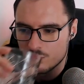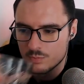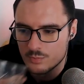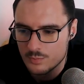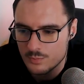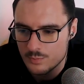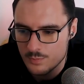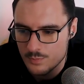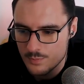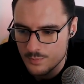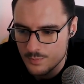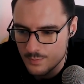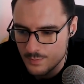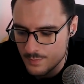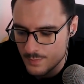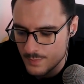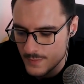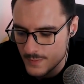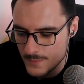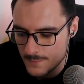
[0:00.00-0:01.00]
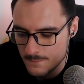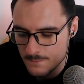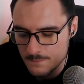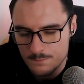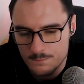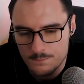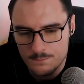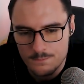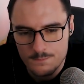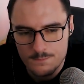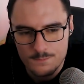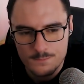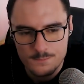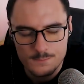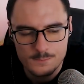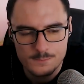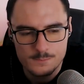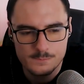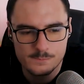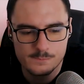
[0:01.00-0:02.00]

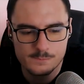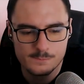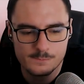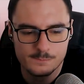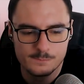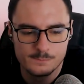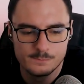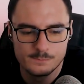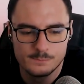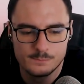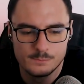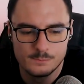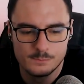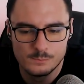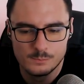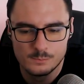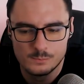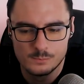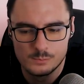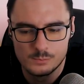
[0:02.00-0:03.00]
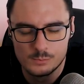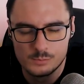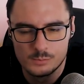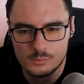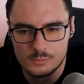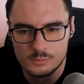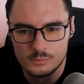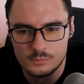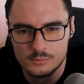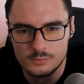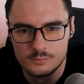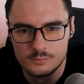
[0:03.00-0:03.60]
No words are spoken by the person on screen.